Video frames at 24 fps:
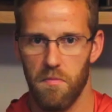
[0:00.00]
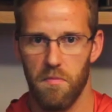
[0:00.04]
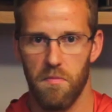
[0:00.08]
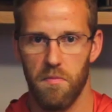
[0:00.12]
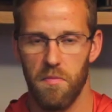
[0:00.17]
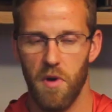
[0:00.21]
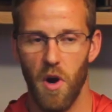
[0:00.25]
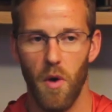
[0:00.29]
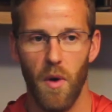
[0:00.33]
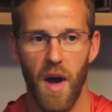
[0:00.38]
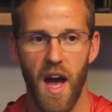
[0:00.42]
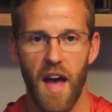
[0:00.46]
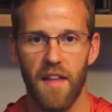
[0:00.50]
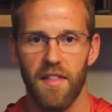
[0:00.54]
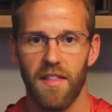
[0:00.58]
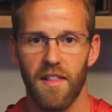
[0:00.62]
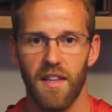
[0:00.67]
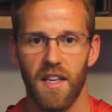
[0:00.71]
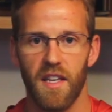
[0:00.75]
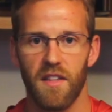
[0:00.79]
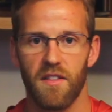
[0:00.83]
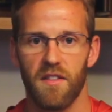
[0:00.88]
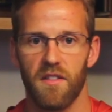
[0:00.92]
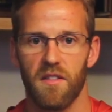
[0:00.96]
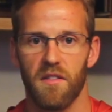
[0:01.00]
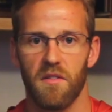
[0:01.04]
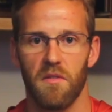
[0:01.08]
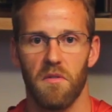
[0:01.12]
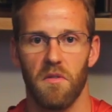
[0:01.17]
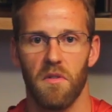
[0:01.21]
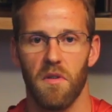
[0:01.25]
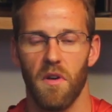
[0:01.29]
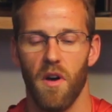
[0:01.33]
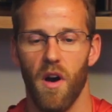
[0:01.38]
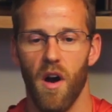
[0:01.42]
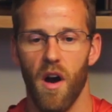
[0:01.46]
pro athletes
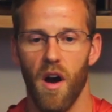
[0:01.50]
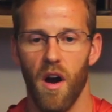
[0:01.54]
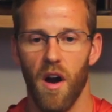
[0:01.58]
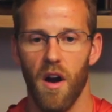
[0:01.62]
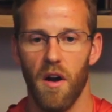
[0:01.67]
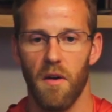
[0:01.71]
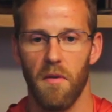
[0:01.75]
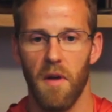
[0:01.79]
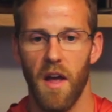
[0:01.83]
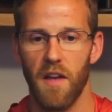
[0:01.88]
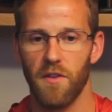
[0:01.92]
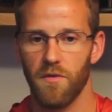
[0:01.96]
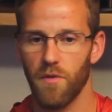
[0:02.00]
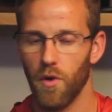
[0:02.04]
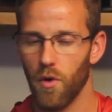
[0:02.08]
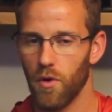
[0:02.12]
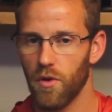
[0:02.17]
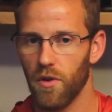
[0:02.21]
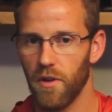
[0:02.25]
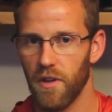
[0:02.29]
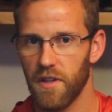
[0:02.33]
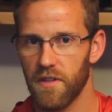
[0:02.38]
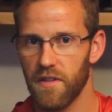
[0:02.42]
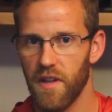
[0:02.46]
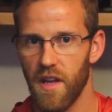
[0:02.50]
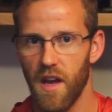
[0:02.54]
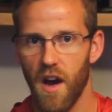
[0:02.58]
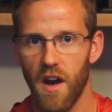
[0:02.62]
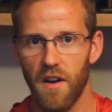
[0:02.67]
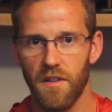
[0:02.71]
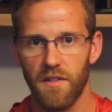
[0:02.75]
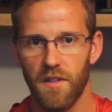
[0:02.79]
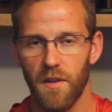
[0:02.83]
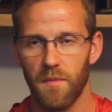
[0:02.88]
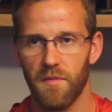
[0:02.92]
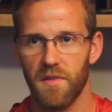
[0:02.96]
are as vocal as they
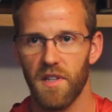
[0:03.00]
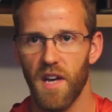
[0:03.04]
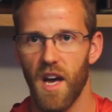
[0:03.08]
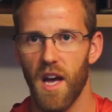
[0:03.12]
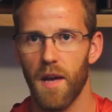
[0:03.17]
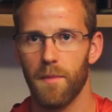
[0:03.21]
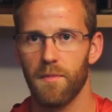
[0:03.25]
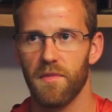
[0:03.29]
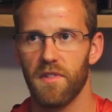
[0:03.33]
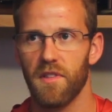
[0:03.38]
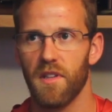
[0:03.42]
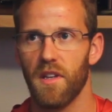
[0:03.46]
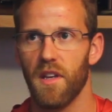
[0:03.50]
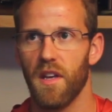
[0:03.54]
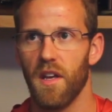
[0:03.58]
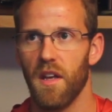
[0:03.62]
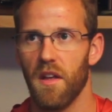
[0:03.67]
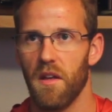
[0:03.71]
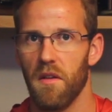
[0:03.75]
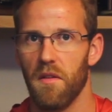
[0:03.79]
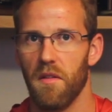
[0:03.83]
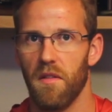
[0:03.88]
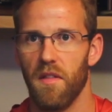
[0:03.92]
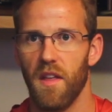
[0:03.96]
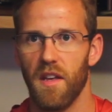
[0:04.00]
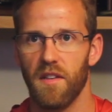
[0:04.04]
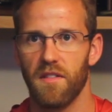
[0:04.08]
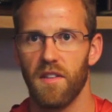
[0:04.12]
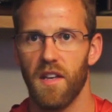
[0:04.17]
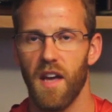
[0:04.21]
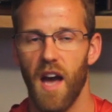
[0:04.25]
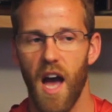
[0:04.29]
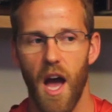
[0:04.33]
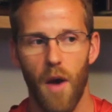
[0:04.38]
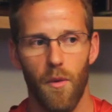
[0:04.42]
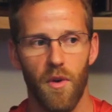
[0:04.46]
are sometimes. They
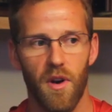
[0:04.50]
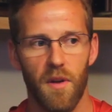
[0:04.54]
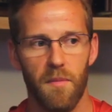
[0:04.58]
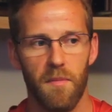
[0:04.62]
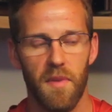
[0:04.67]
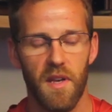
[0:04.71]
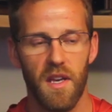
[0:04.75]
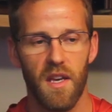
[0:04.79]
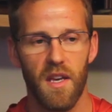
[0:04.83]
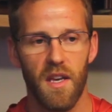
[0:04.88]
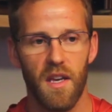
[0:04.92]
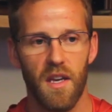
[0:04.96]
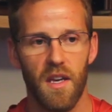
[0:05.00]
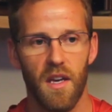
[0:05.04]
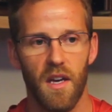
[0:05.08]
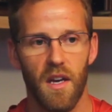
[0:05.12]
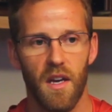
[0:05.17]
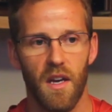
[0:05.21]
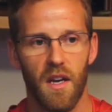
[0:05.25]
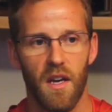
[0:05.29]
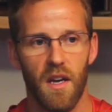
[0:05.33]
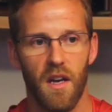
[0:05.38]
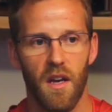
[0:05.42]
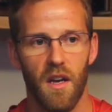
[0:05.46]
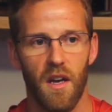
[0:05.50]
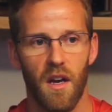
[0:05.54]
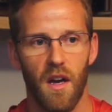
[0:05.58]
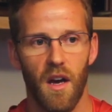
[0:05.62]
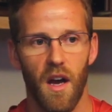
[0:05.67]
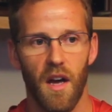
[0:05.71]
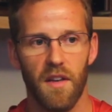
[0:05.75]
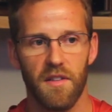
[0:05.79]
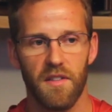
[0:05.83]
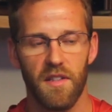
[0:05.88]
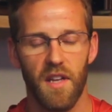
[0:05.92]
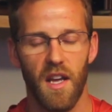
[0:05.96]
say, I want to be
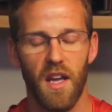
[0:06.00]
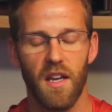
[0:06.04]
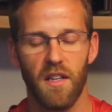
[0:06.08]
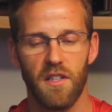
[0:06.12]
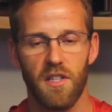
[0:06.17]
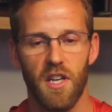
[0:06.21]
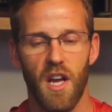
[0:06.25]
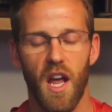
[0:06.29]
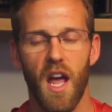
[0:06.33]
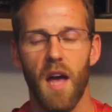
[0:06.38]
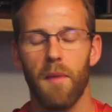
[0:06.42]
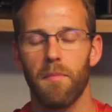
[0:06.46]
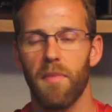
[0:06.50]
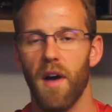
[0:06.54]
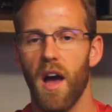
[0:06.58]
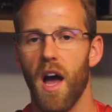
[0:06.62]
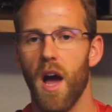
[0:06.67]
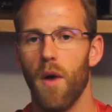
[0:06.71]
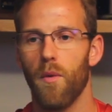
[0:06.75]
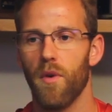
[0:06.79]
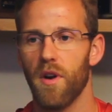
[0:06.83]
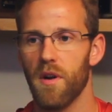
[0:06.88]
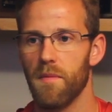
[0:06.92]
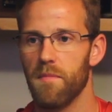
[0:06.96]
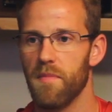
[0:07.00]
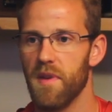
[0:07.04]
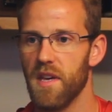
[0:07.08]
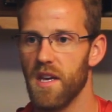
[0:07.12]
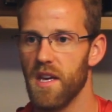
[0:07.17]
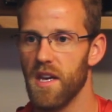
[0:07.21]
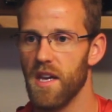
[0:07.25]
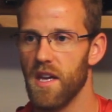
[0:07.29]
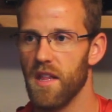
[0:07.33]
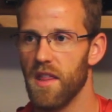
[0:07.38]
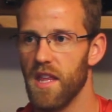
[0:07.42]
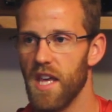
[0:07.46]
a state champ. I want to
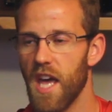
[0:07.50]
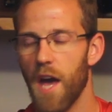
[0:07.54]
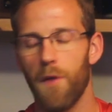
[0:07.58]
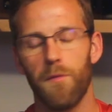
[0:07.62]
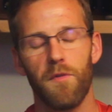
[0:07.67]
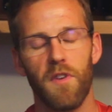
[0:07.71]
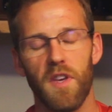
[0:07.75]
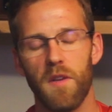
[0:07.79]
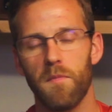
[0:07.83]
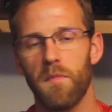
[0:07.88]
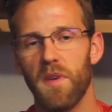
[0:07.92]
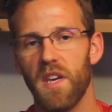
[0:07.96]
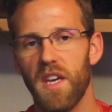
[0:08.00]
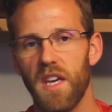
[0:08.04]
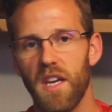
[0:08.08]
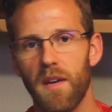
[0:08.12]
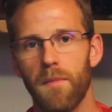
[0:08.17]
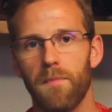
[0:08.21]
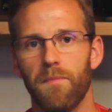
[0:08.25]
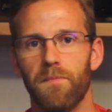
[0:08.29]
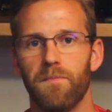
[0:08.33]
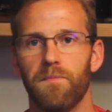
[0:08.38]
be the MVP.